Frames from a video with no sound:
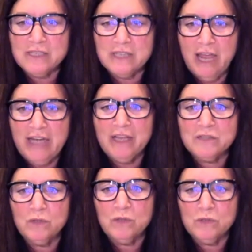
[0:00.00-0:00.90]
and
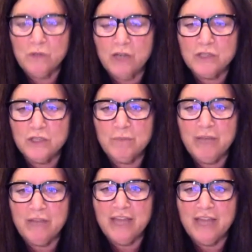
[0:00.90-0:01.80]
email
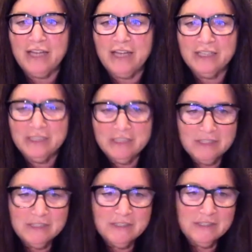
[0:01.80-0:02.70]
us, and we could
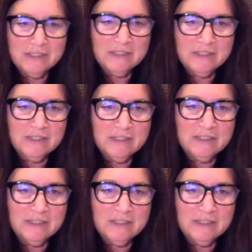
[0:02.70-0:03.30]
talk to you about that.